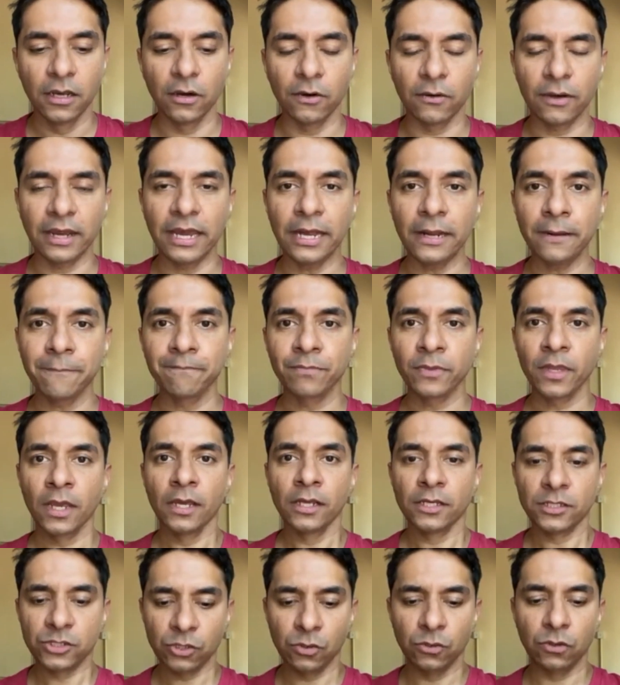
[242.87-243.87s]
Okay?
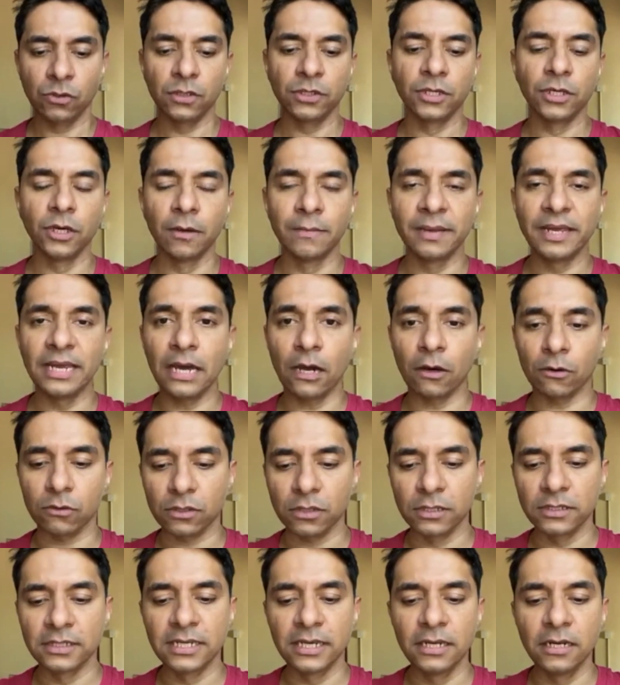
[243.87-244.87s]
So hear me
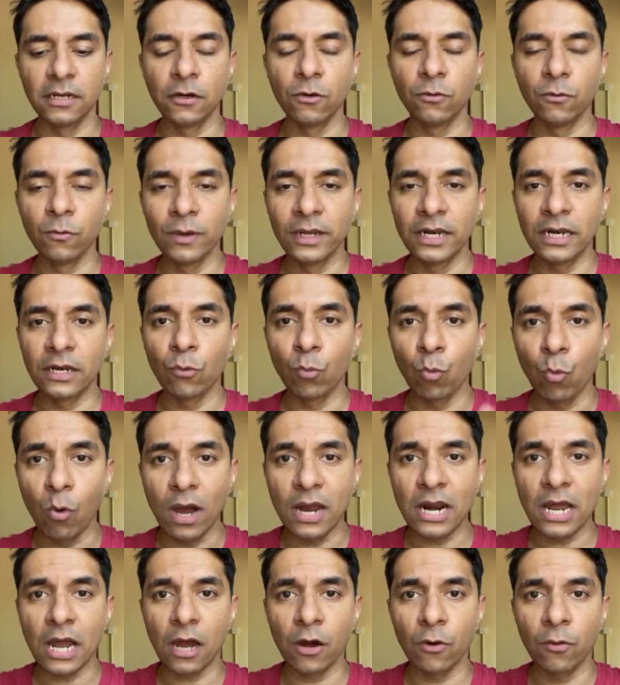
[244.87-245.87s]
out. Dinner within
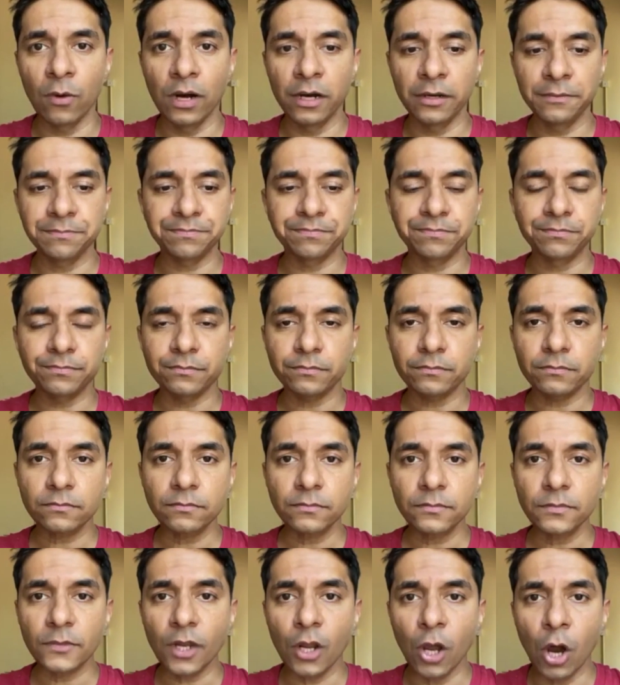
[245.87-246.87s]
1 hour
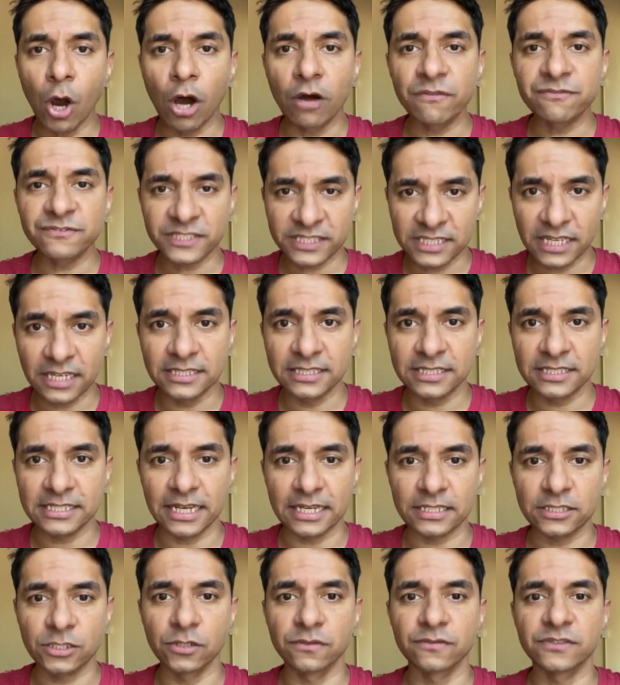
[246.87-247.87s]
of sunset.